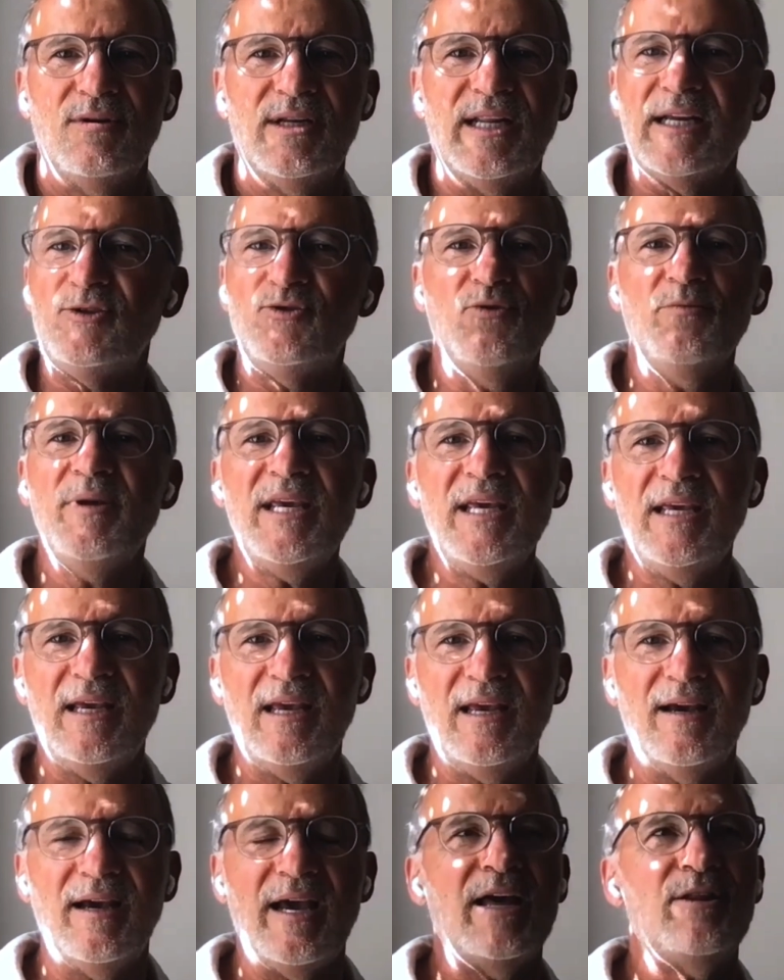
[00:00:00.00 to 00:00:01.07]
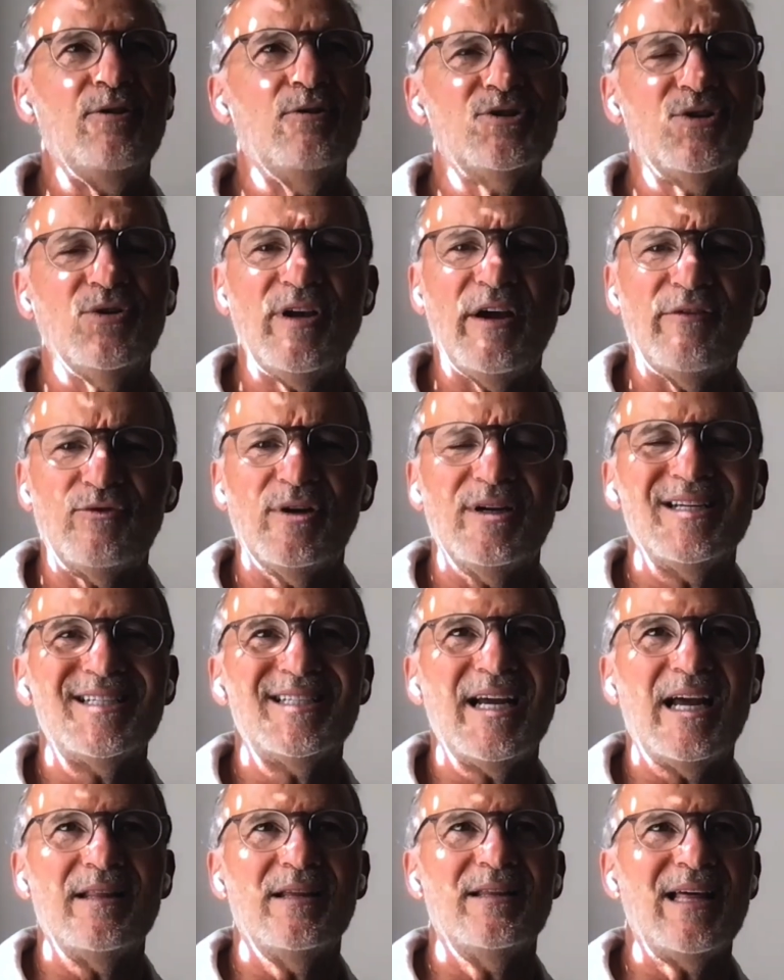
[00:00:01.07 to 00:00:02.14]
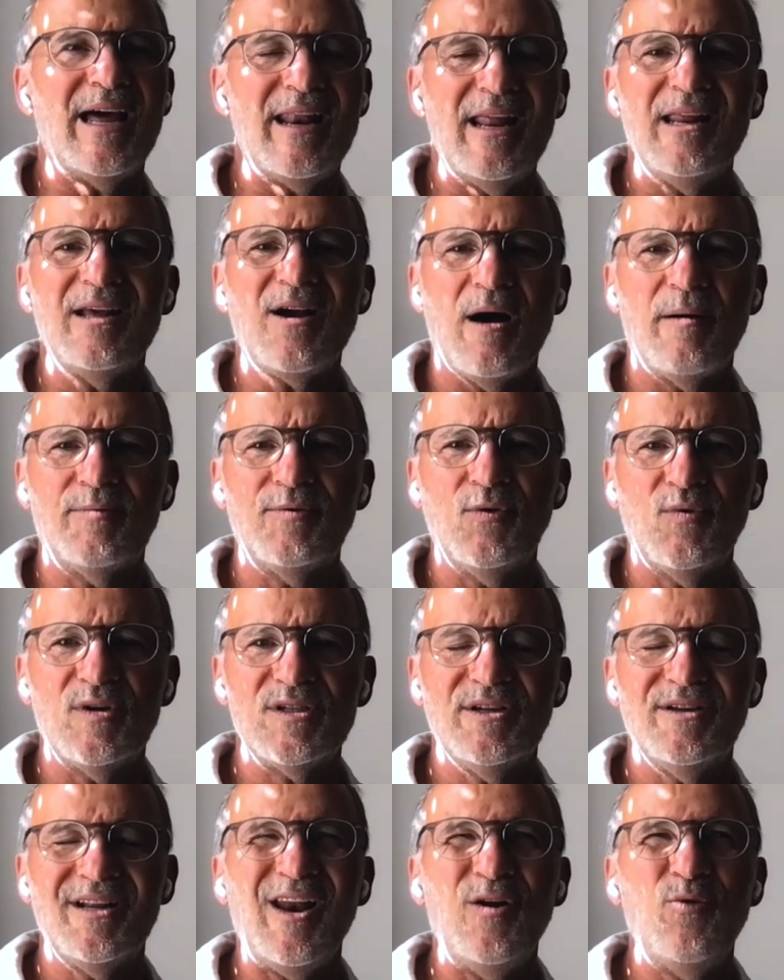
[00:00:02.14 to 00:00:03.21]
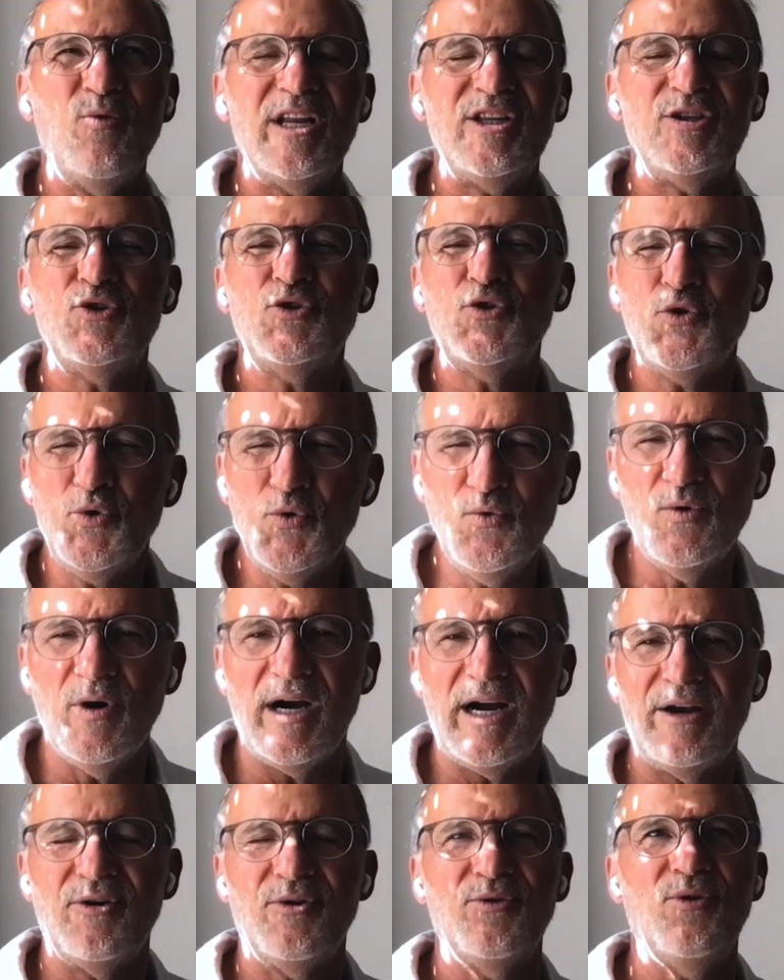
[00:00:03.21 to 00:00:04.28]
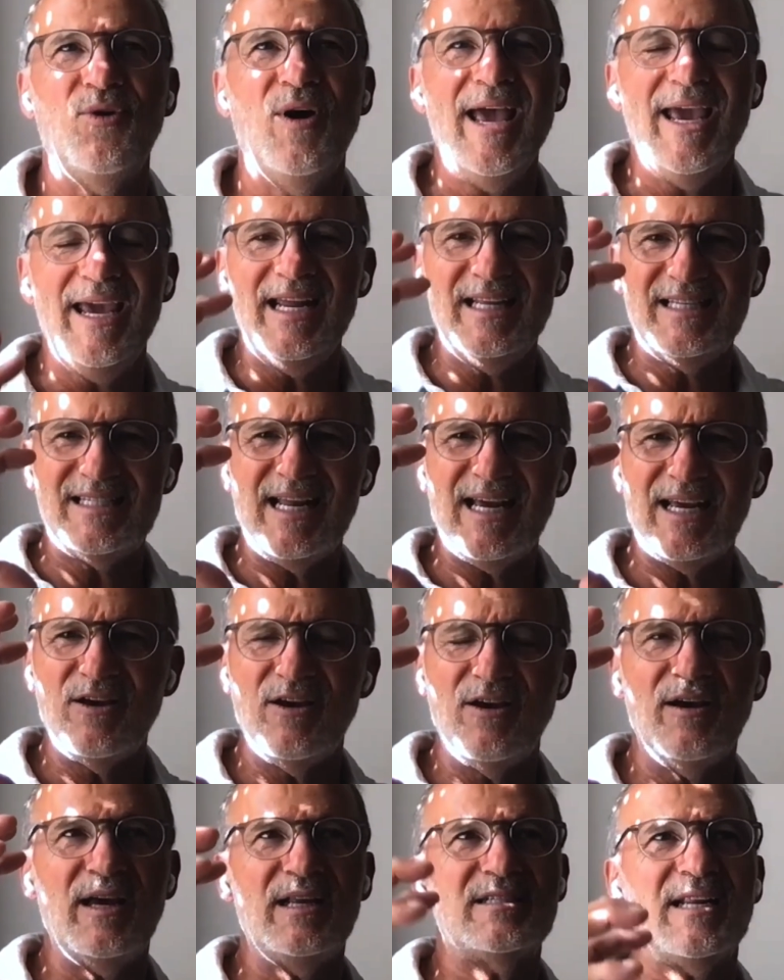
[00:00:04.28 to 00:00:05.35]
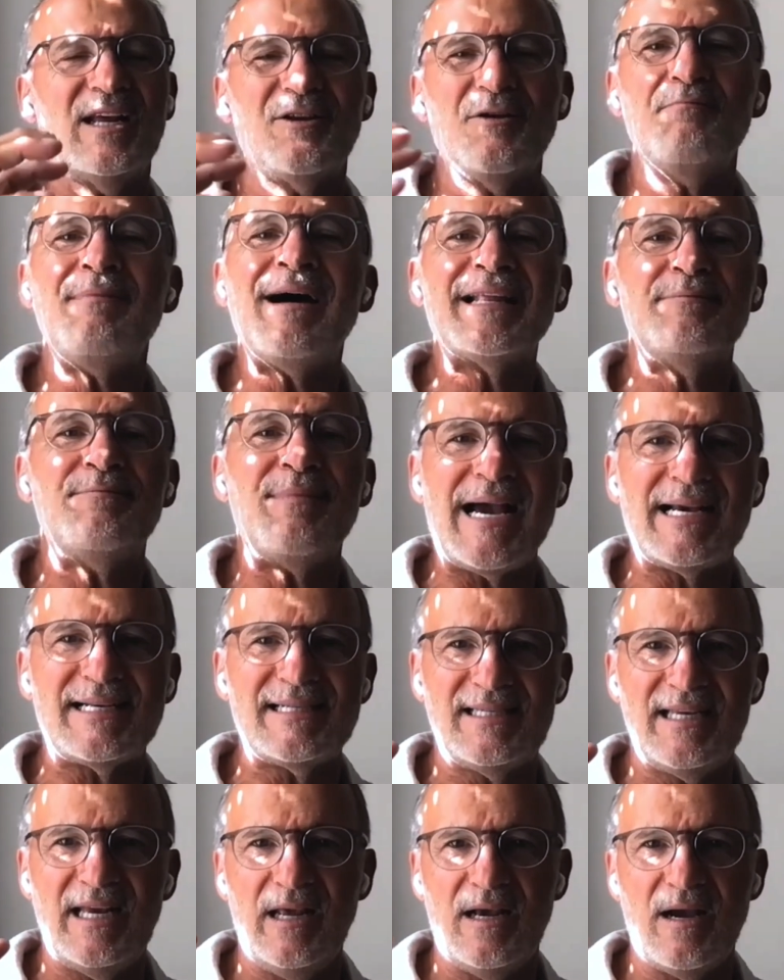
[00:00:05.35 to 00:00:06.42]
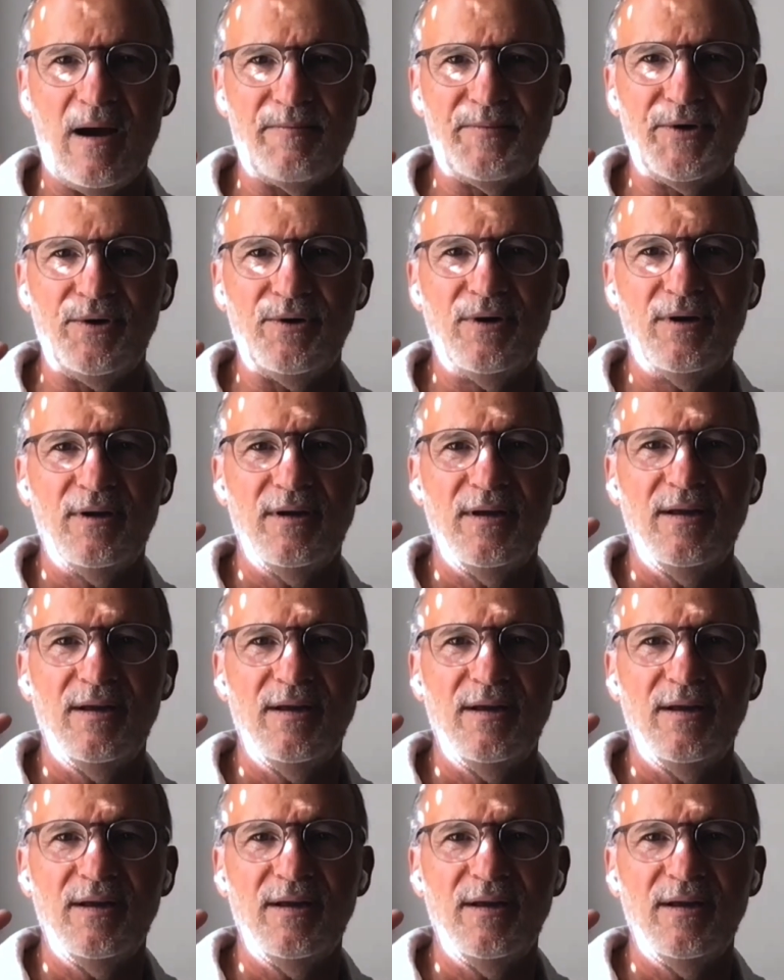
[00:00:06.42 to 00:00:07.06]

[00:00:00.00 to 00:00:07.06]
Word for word: Like to me, and also you have to understand that that helicopter was an Alouette two. I don't know. It's like a it's like a Mad Max helicopter.